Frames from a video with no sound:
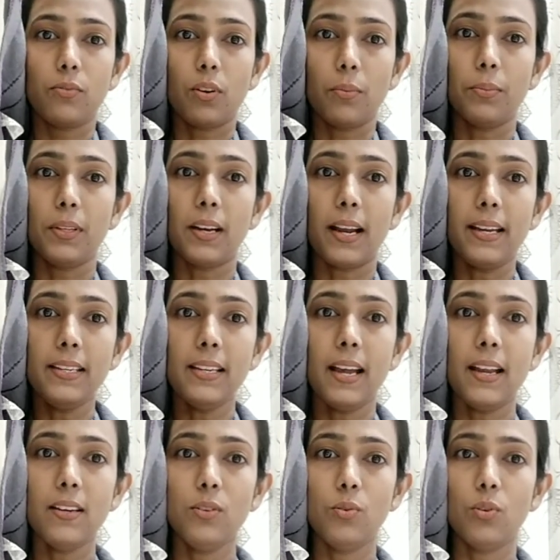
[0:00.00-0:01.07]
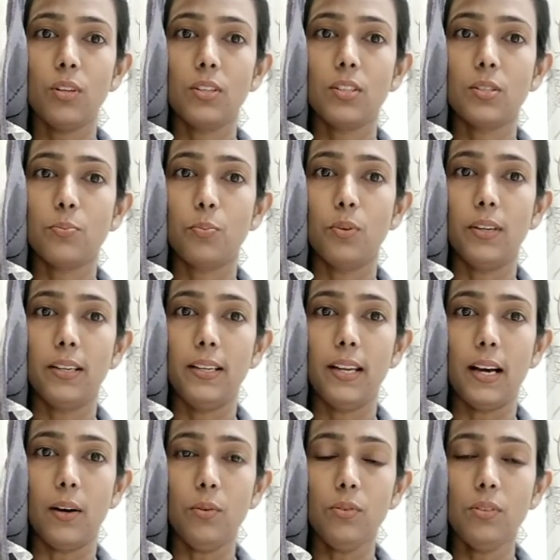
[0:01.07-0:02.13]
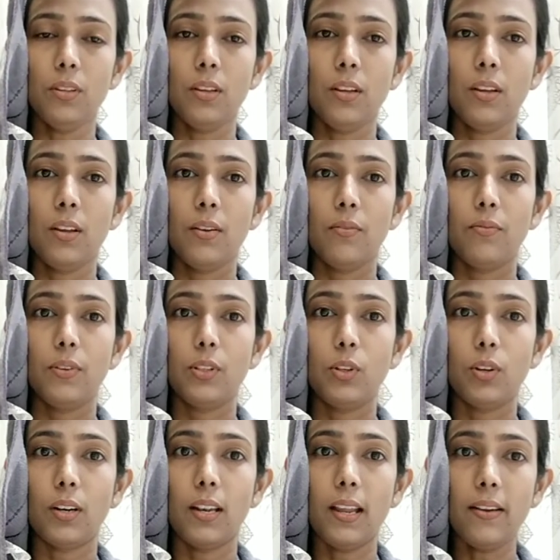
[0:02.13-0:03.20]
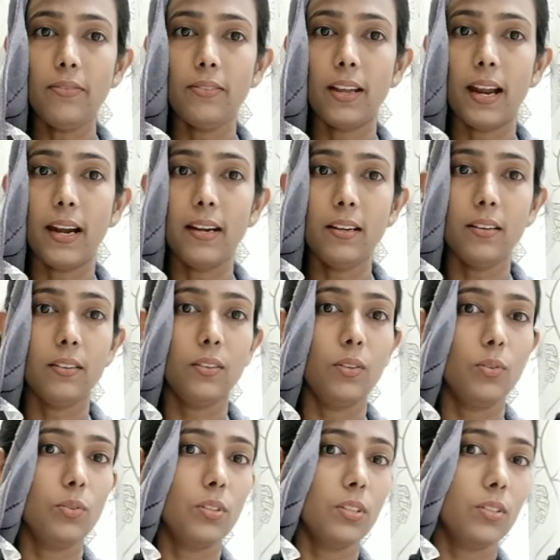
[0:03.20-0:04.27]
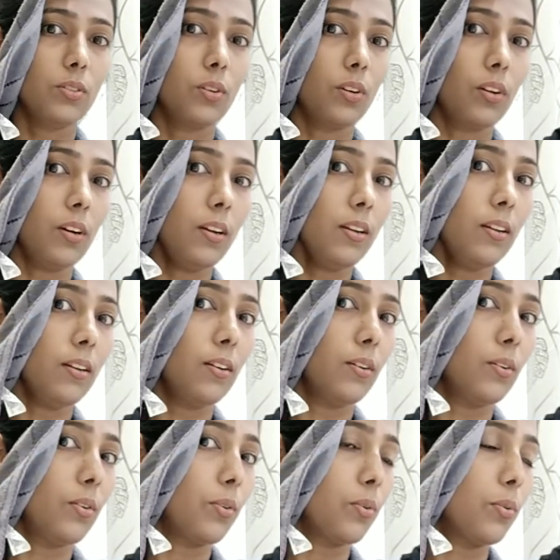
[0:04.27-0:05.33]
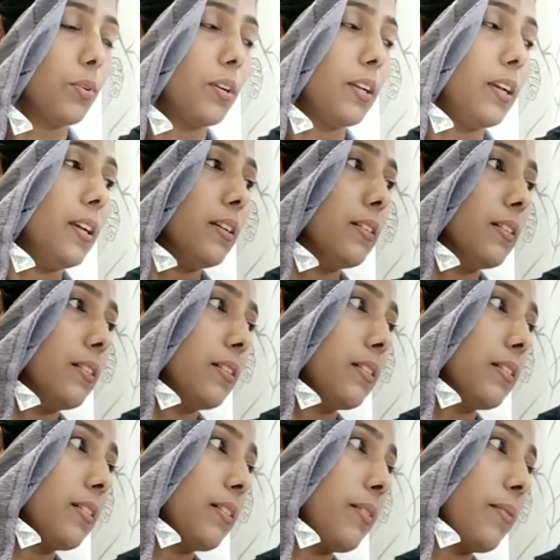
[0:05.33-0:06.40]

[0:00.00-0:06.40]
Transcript: from the right hand, you're gonna just pull it down. With your left hand, you're just gonna rotate it.